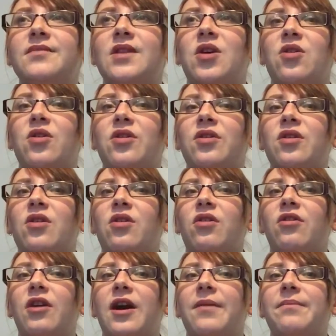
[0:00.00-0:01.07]
gone, oh
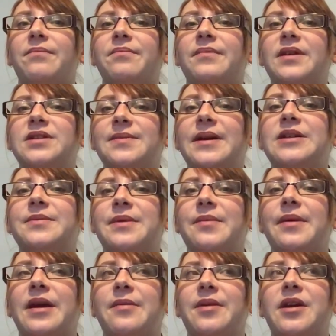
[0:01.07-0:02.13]
crap, there's about to be a
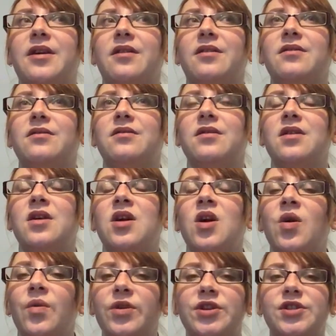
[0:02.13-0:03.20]
baby here,
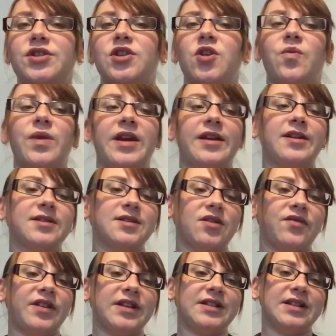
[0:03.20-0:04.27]
which is so weird because
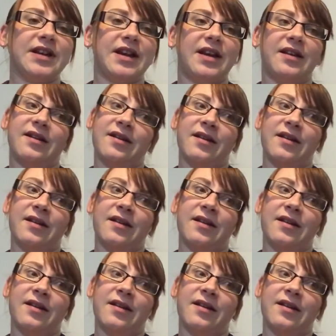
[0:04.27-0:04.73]
obviously